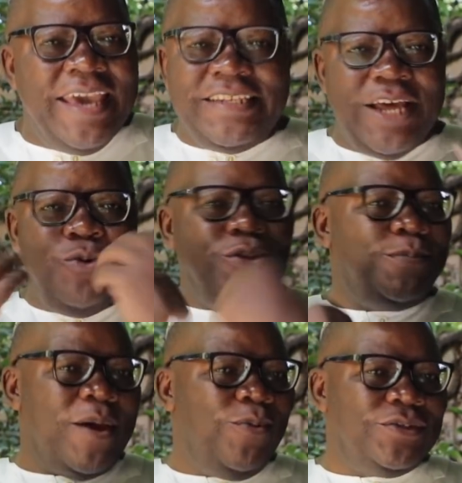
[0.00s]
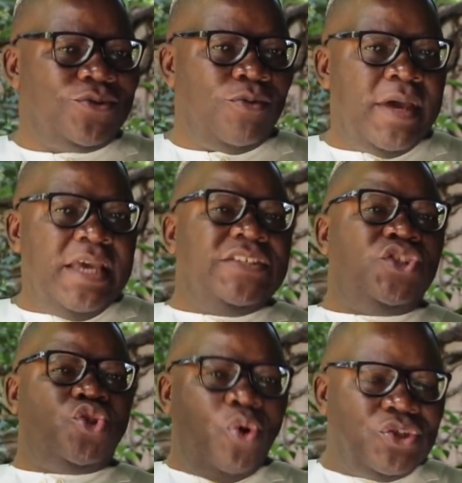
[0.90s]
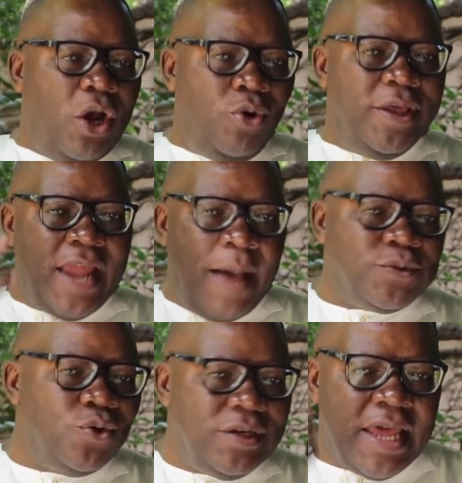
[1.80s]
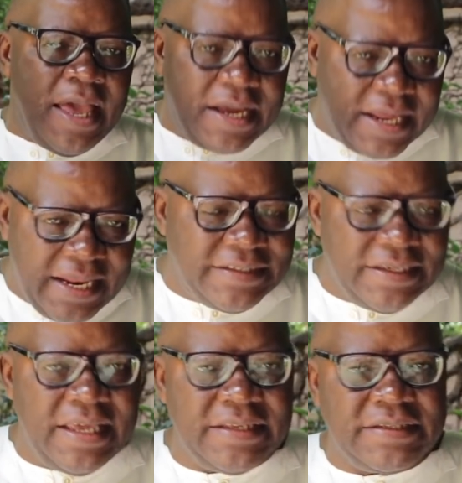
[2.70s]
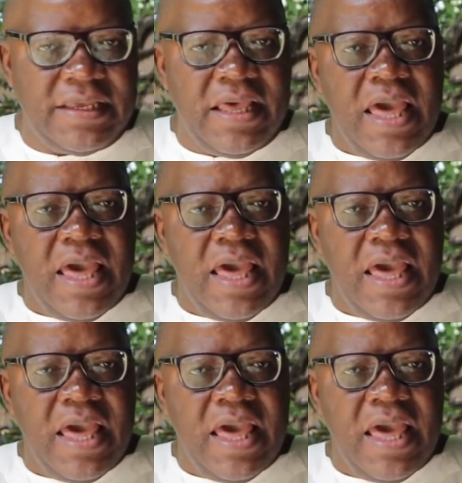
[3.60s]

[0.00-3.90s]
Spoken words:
It eludes my wisdom. It's total and absolute craziness.